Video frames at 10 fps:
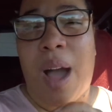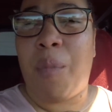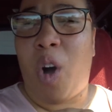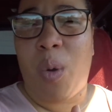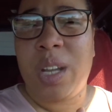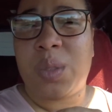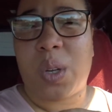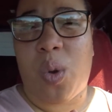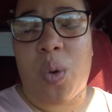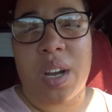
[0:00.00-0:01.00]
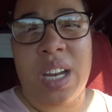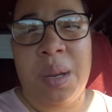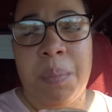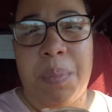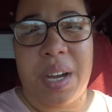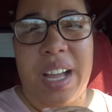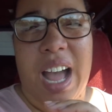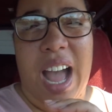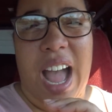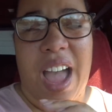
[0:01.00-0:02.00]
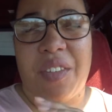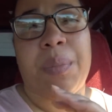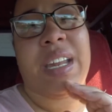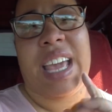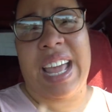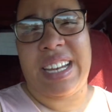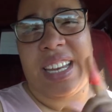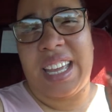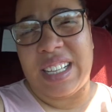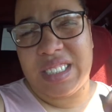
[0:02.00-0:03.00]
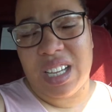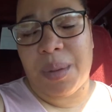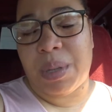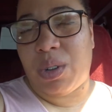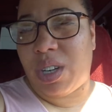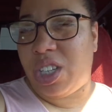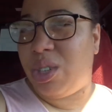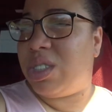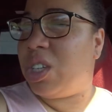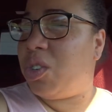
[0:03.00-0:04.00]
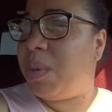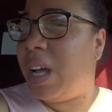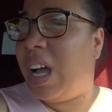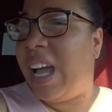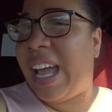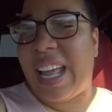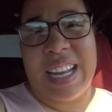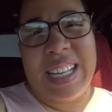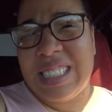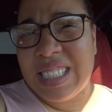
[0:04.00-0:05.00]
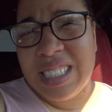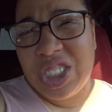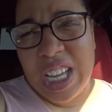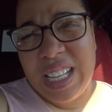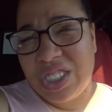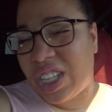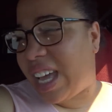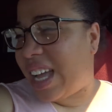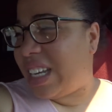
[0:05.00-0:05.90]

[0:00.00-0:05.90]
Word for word: always recording, but I haven't been editing to upload on YouTube, and I need to change that.